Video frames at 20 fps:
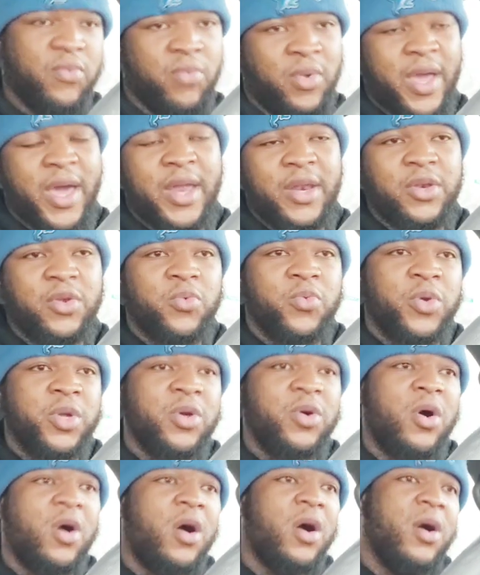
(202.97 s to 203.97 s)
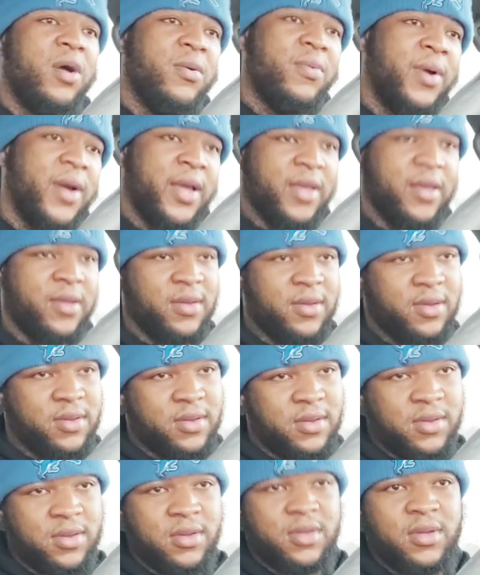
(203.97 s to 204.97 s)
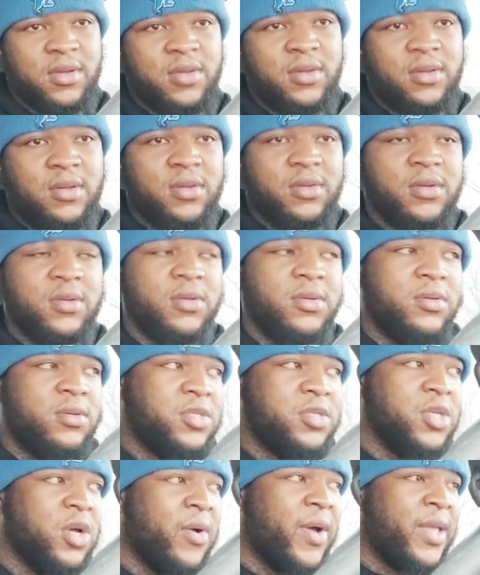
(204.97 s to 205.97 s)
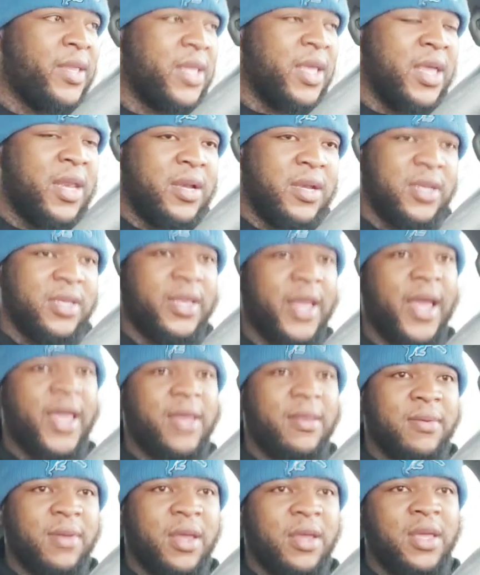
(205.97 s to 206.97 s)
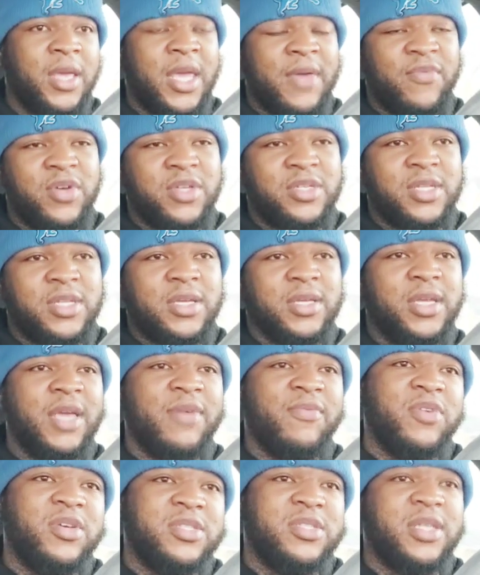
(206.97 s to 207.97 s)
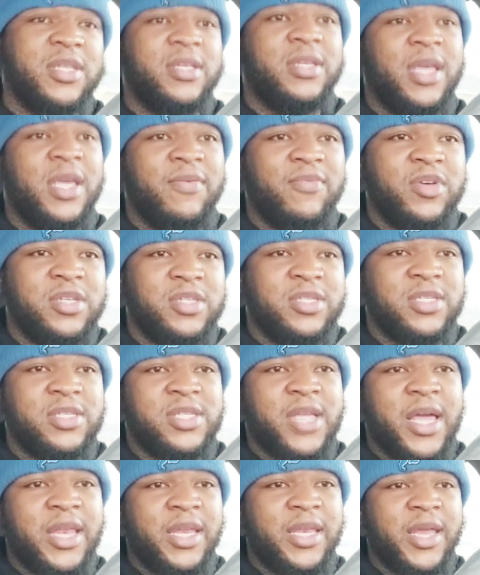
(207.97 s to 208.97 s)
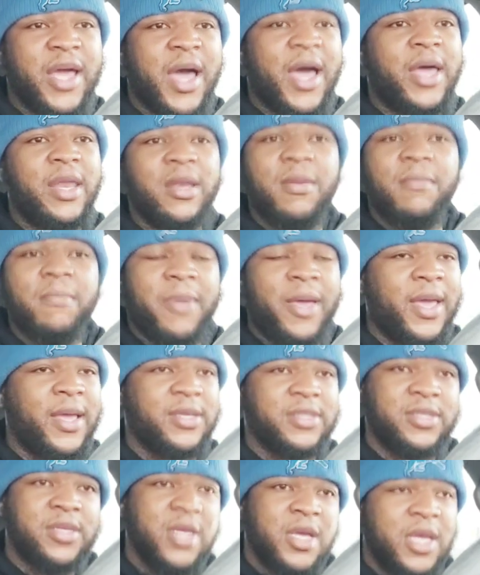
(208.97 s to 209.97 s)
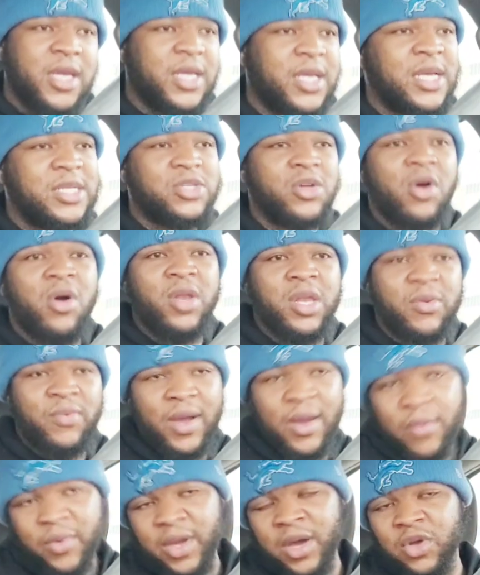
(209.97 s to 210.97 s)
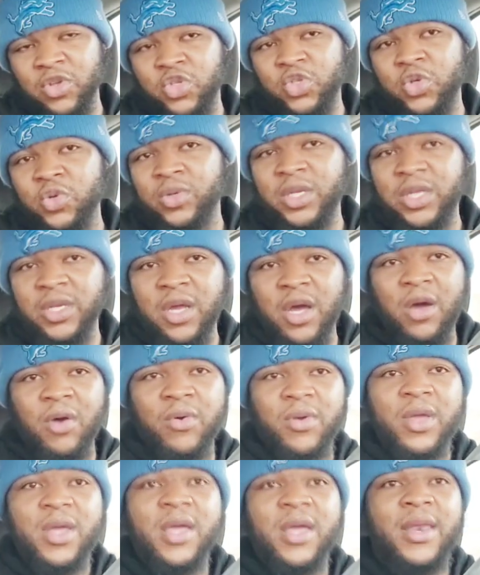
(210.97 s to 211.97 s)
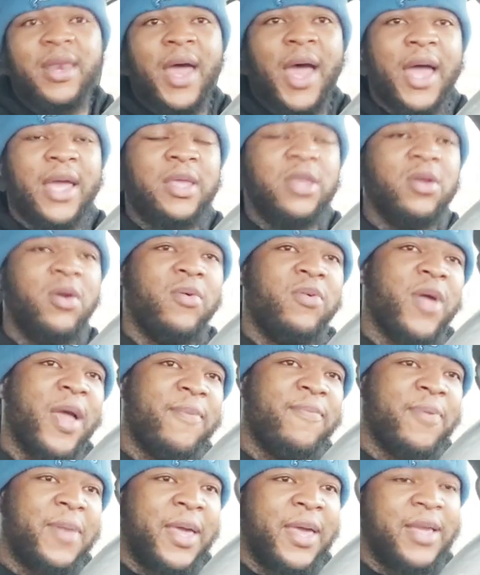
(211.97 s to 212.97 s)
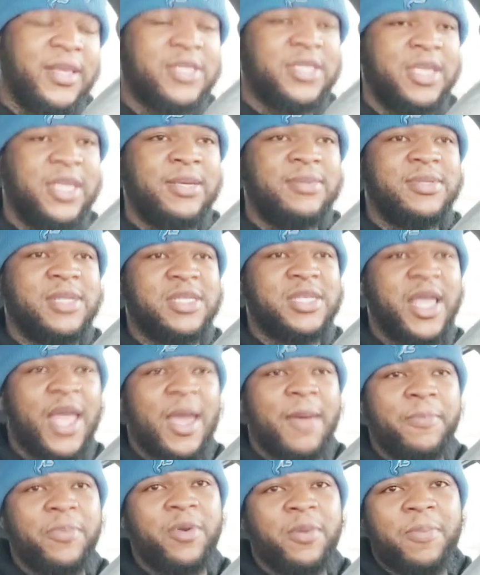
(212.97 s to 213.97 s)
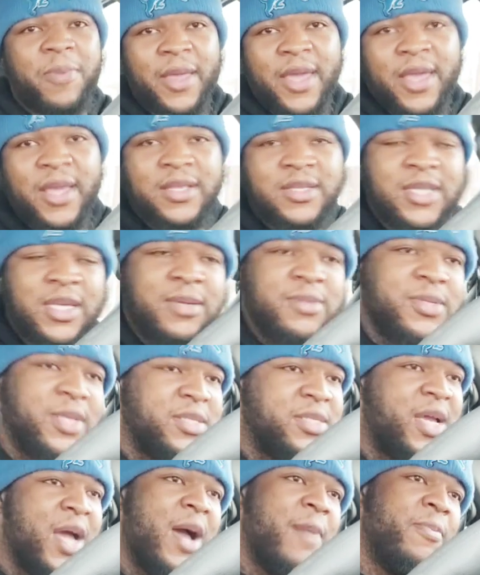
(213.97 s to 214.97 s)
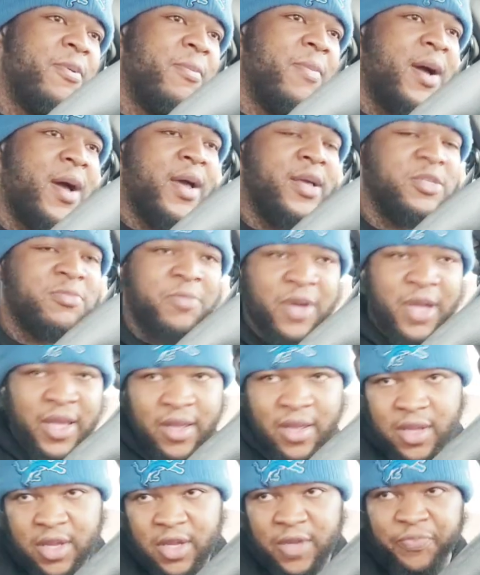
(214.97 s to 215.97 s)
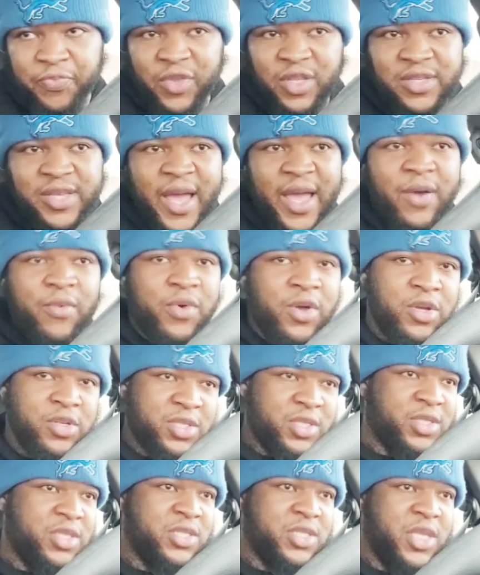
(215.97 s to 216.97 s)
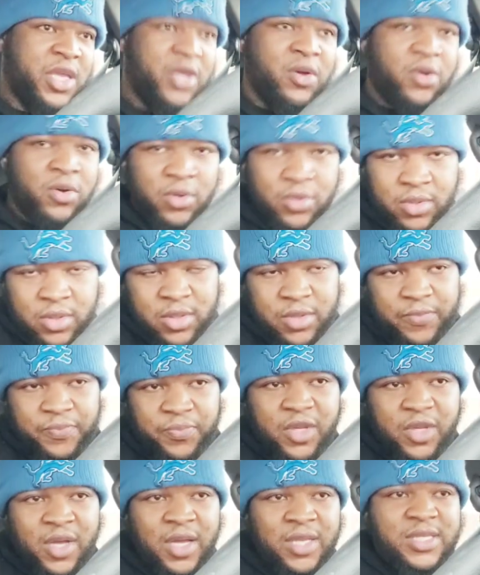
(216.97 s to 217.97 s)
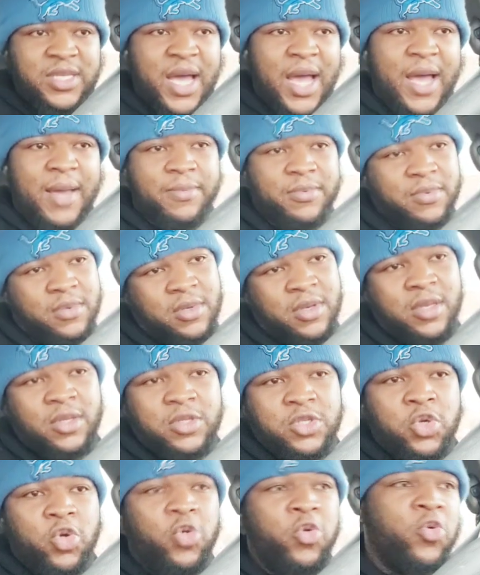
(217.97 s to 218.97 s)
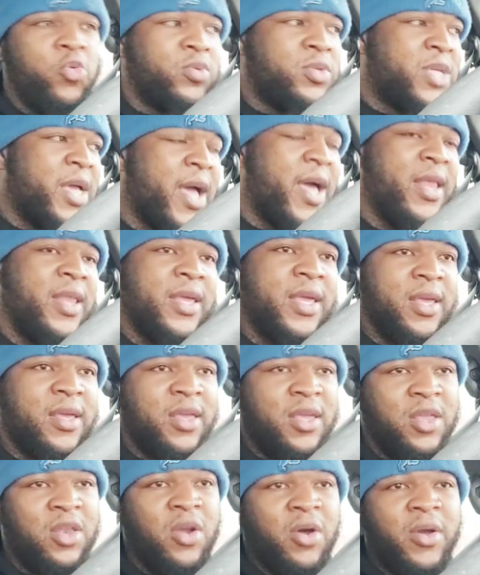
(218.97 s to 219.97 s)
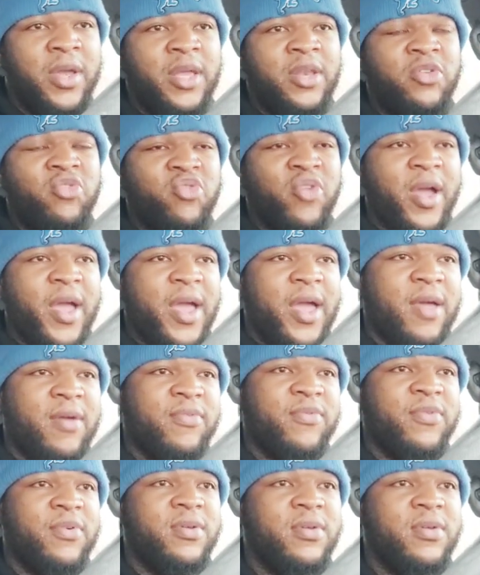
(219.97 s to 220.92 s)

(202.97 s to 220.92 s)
We had it the real hard way. So at the end of the day, give us the give us the give us the steady diet of the best. That's the only way we're gonna truly know. Not you know playing teams that's hampered or playing teams that's compromised. But Zach Wilson is still a top two talent, you know, in a draft.